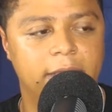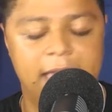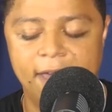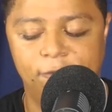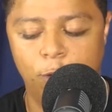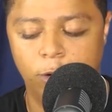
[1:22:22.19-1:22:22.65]

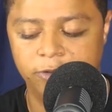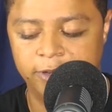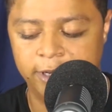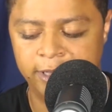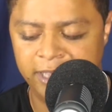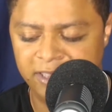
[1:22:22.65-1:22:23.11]
Can't force
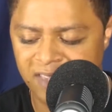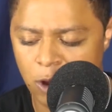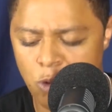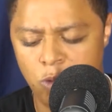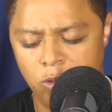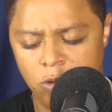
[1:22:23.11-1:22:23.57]
it. And he's like,
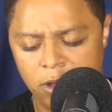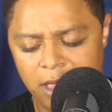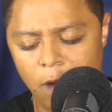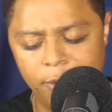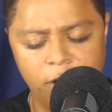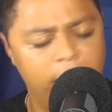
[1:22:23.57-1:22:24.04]
ooh,
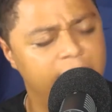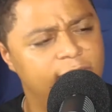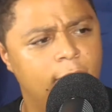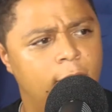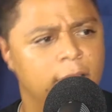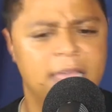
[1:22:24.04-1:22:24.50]
that'll be a great
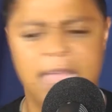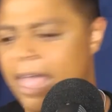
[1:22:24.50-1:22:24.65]
song.